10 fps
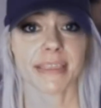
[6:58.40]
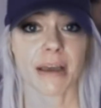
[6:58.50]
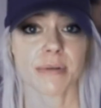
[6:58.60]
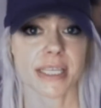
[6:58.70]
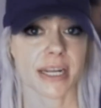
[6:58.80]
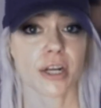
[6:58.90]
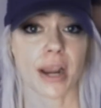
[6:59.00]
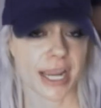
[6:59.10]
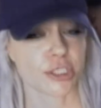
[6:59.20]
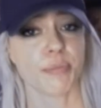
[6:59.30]
that was going to
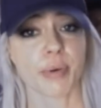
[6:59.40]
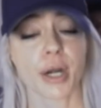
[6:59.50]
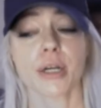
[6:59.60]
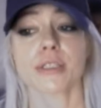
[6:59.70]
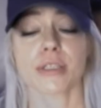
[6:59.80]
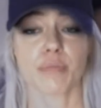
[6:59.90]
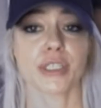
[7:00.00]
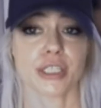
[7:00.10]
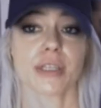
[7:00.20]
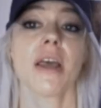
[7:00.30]
crash and burn,
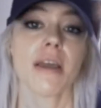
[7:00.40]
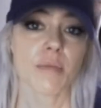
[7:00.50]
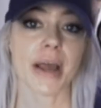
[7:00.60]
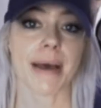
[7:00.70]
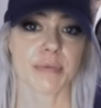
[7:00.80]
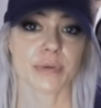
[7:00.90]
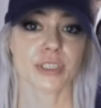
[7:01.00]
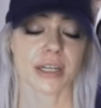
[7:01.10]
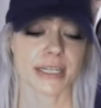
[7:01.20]
which is what happened with Johnny